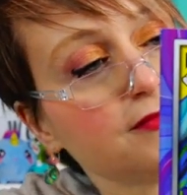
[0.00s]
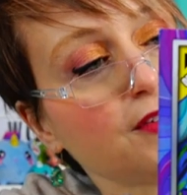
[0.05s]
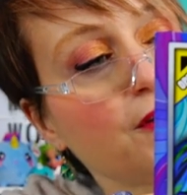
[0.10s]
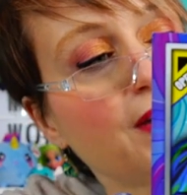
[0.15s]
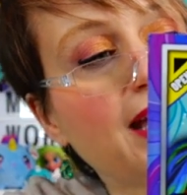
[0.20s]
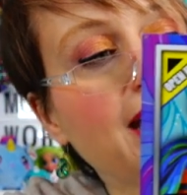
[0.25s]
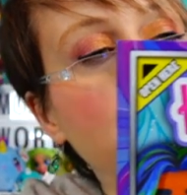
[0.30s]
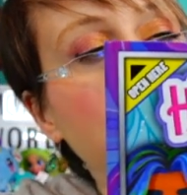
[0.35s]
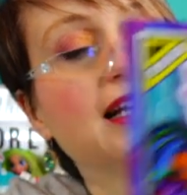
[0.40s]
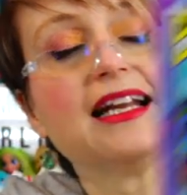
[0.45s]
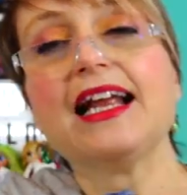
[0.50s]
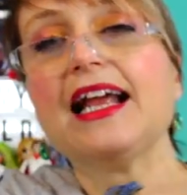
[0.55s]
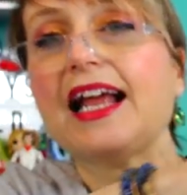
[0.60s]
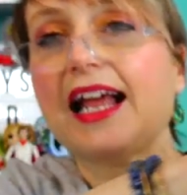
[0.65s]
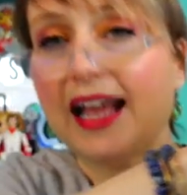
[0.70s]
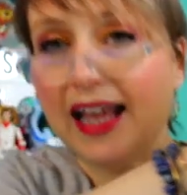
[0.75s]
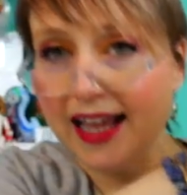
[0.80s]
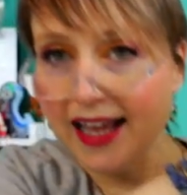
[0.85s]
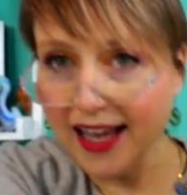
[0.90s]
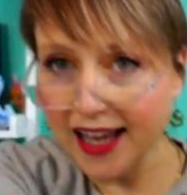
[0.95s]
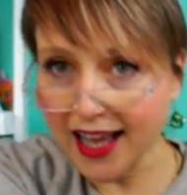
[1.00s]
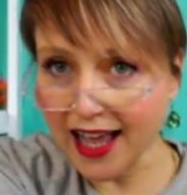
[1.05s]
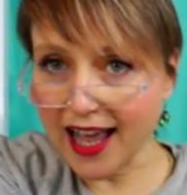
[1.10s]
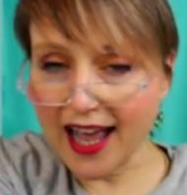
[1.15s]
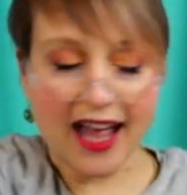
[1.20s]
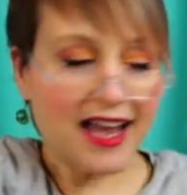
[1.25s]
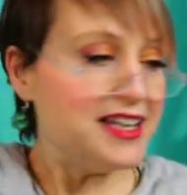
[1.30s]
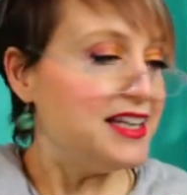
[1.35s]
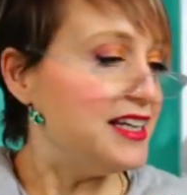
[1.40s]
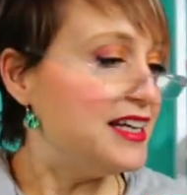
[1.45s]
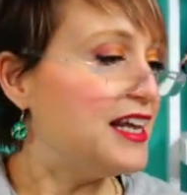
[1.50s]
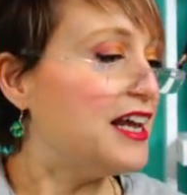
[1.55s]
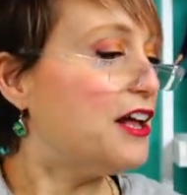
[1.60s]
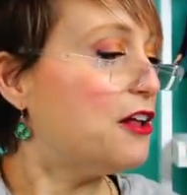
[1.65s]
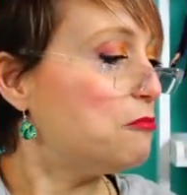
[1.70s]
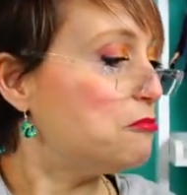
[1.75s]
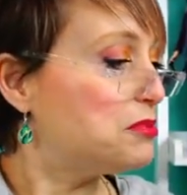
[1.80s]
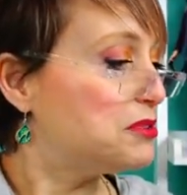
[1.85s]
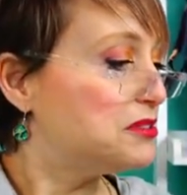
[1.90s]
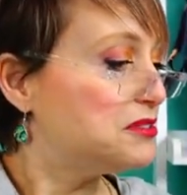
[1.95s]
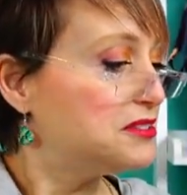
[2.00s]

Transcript: Wait, I need help.